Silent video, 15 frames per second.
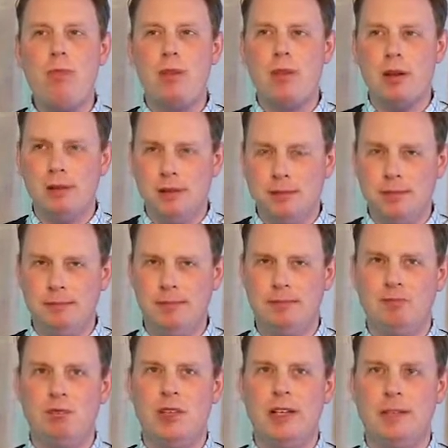being
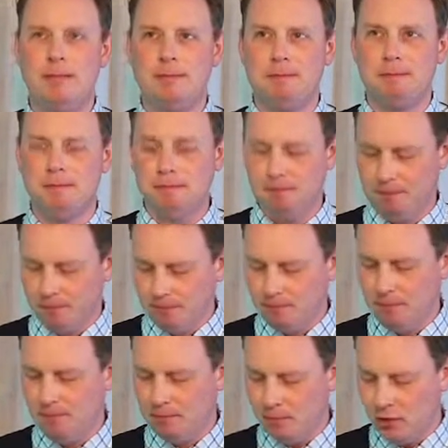any
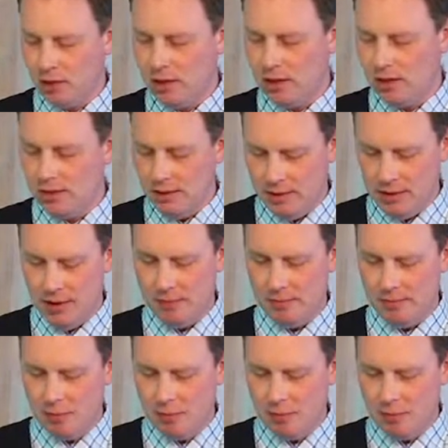other time, really. Yep.